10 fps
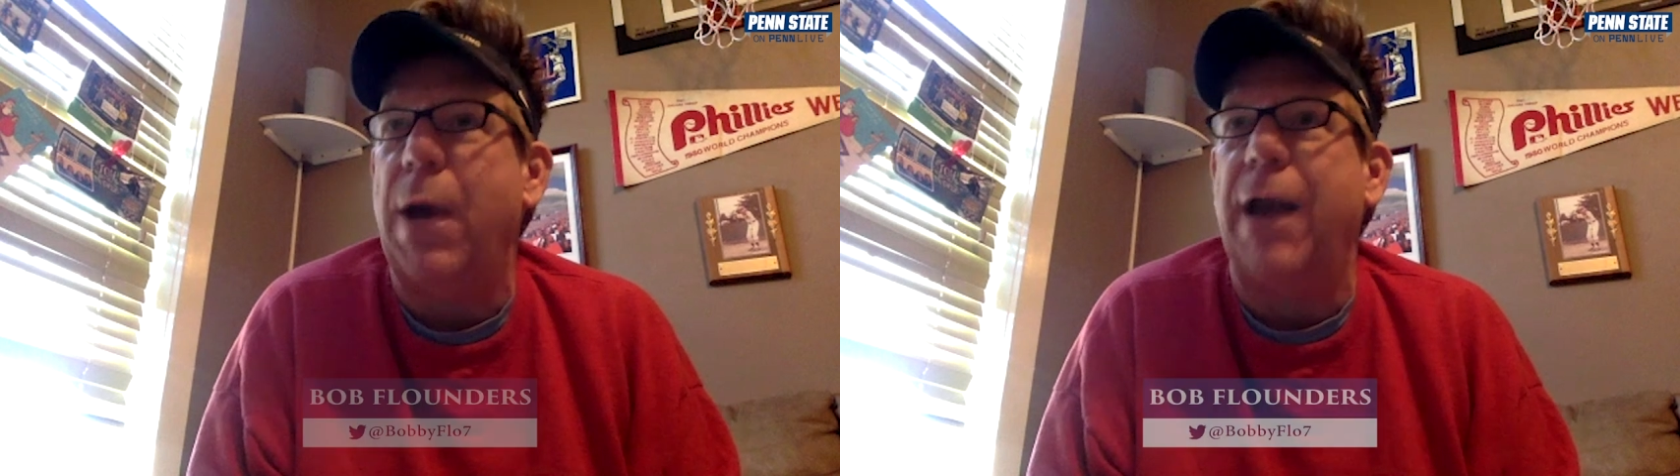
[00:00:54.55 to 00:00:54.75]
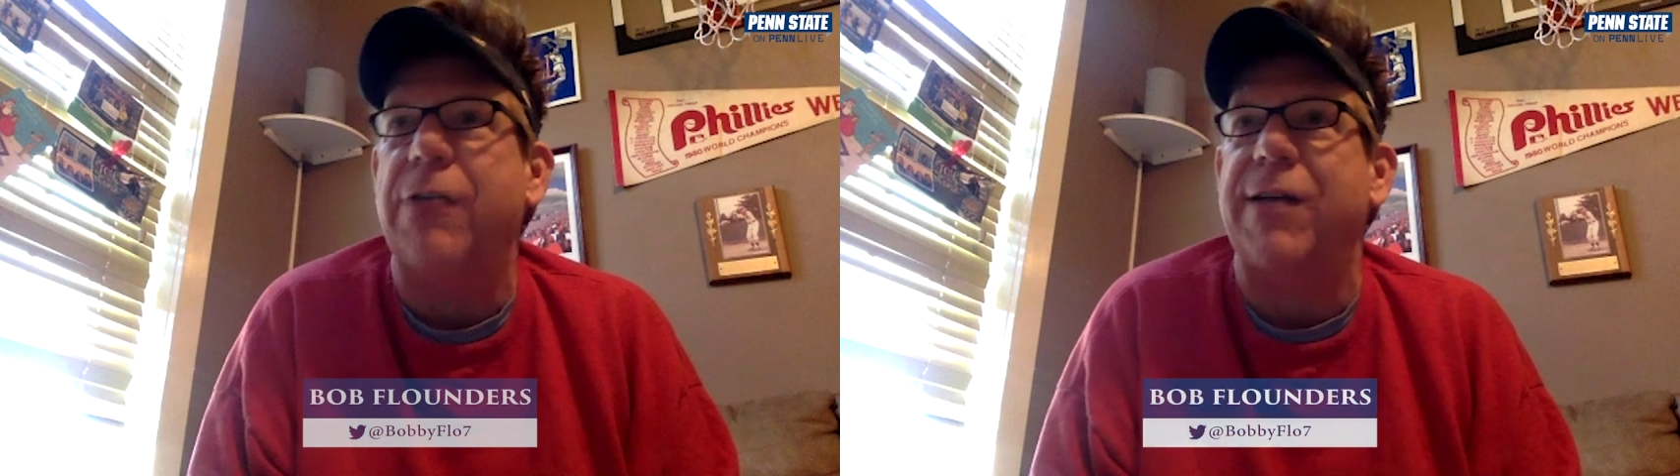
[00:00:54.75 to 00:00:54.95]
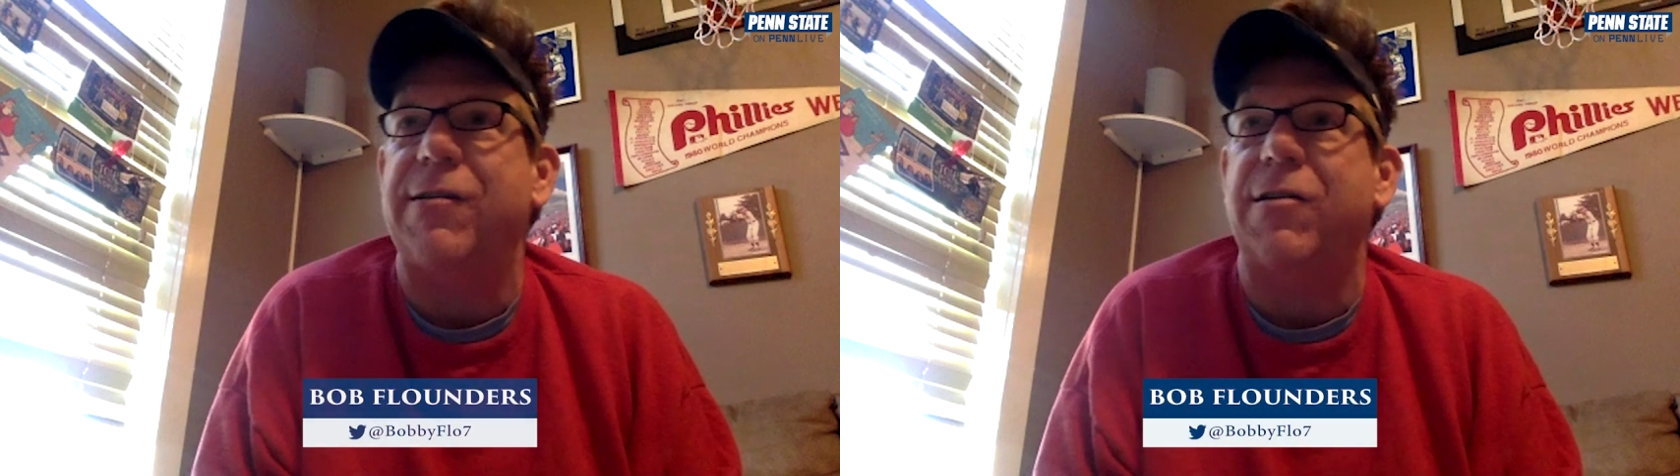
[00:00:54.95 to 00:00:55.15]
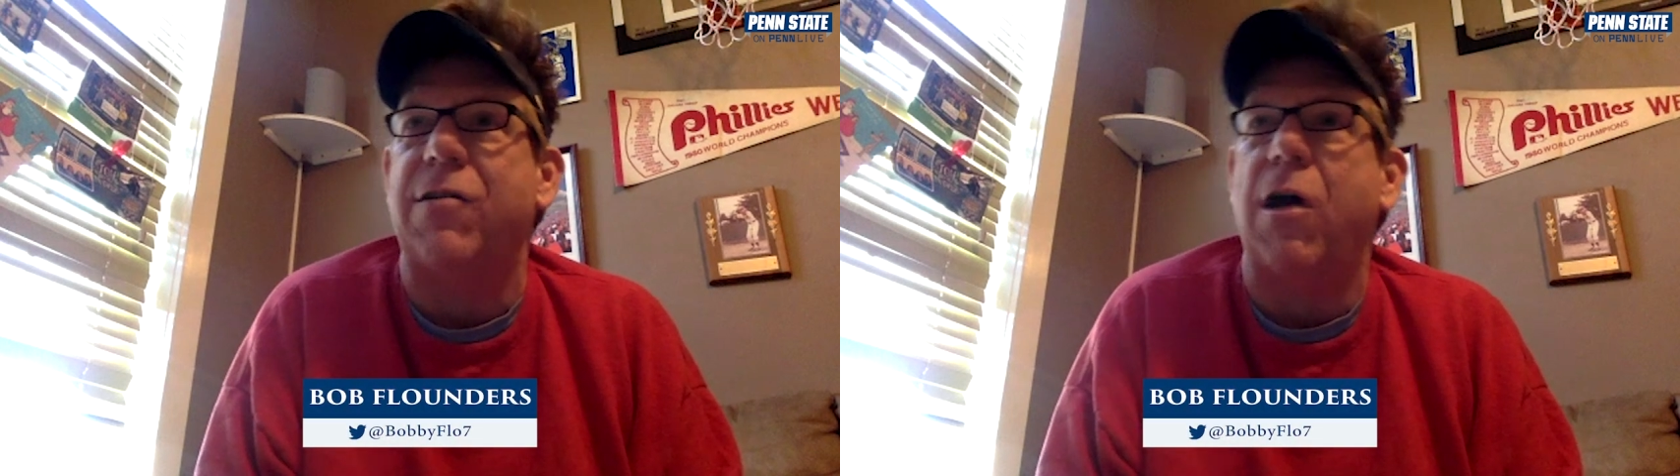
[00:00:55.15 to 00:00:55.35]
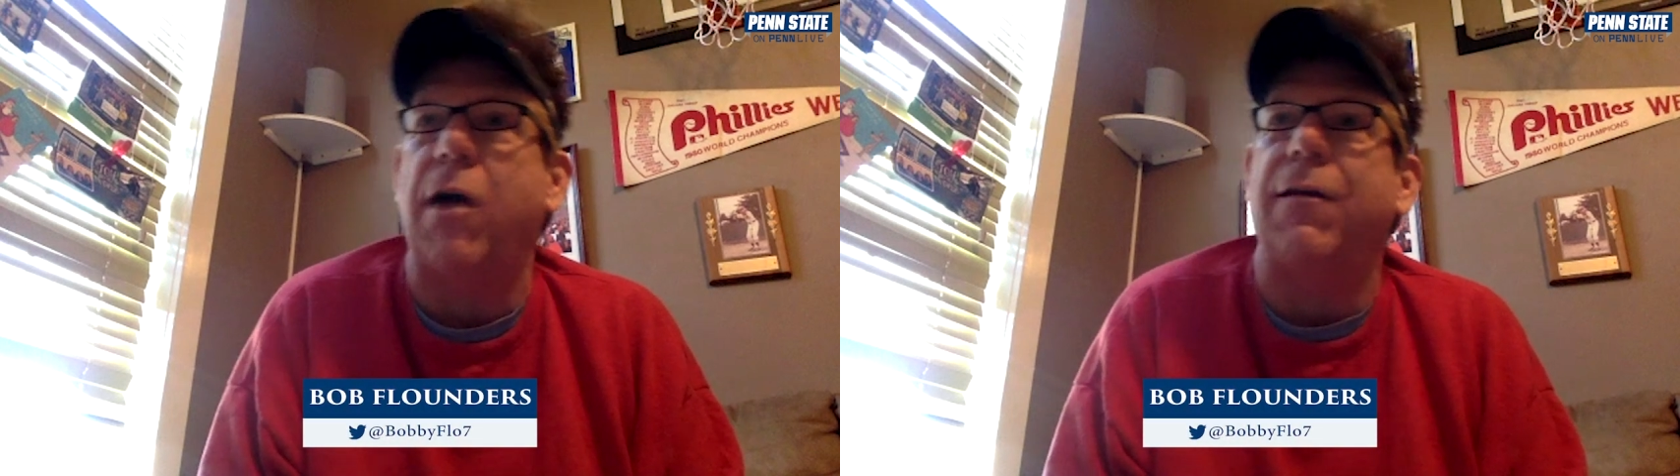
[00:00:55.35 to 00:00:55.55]
had a chance to
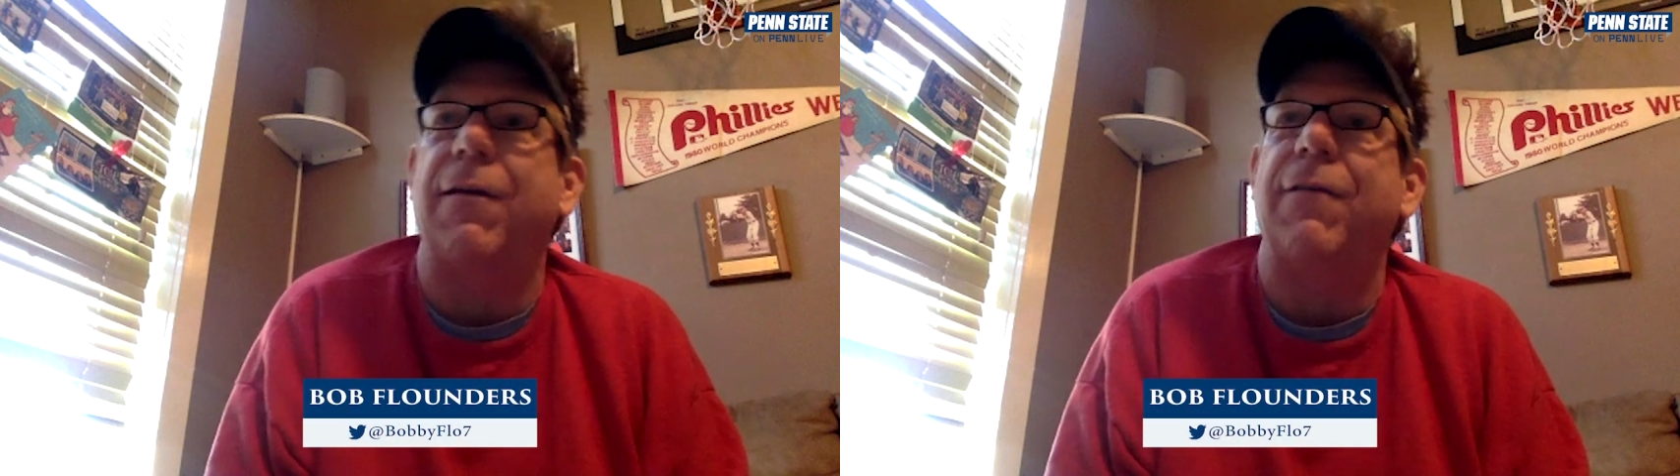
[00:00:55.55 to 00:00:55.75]
talk to